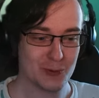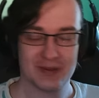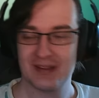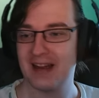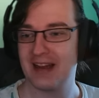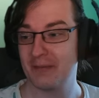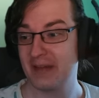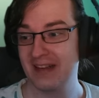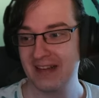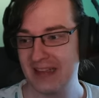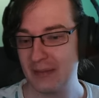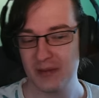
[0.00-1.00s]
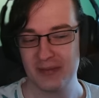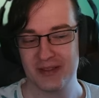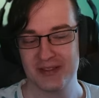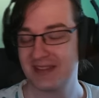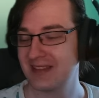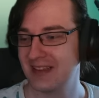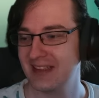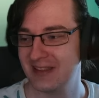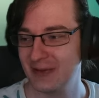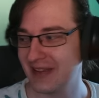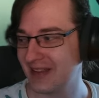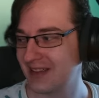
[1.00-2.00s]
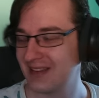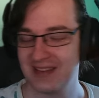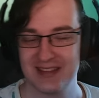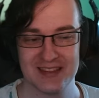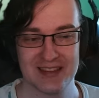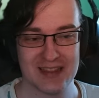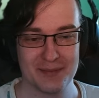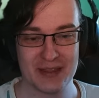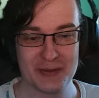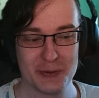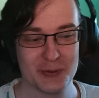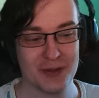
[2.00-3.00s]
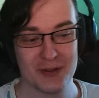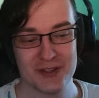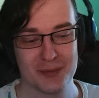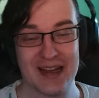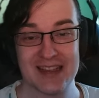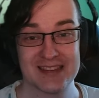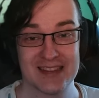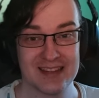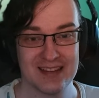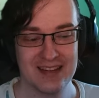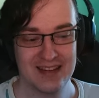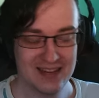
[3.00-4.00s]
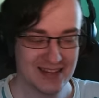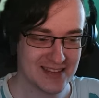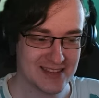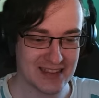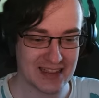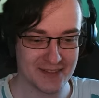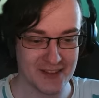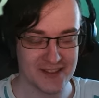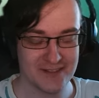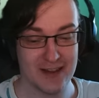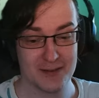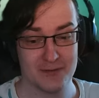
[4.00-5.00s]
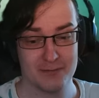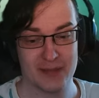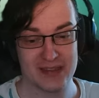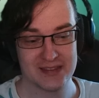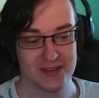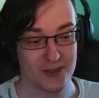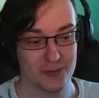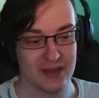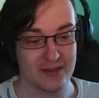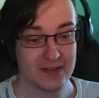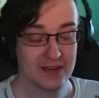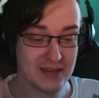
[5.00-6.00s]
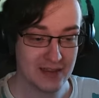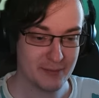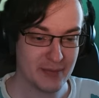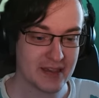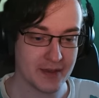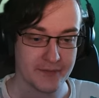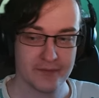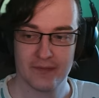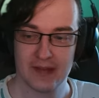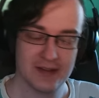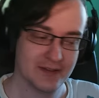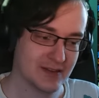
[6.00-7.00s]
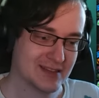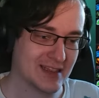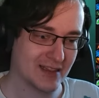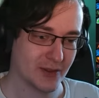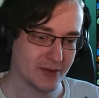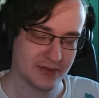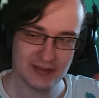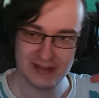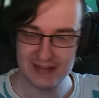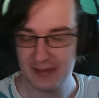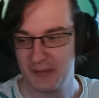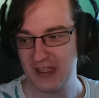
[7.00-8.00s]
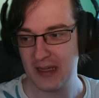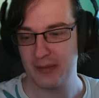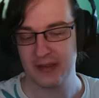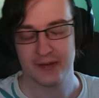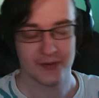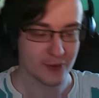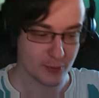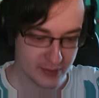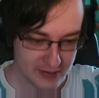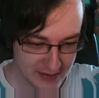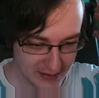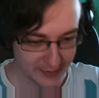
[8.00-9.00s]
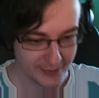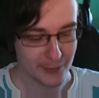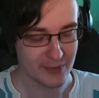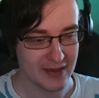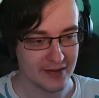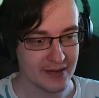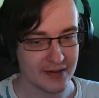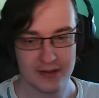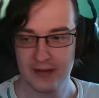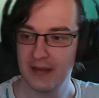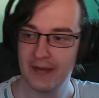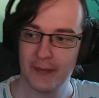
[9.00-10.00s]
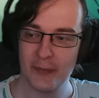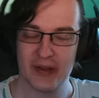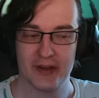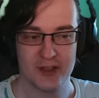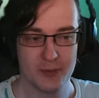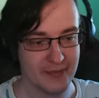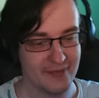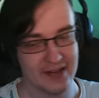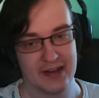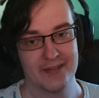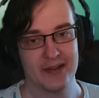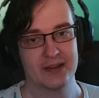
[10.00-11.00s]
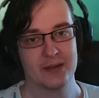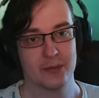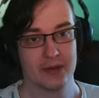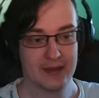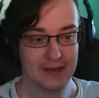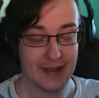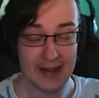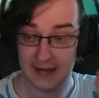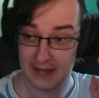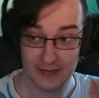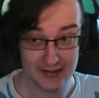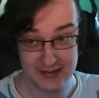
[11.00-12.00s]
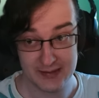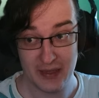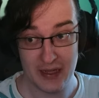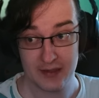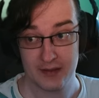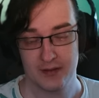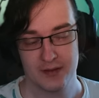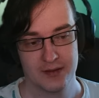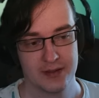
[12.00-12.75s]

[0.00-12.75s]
ooh, I'm healing double because he's doing something to non-stop casting. It's like 25% of your power. But yeah, first sign of damage happening in a group. Group Guardian, very cheap, very effective, and quite smart,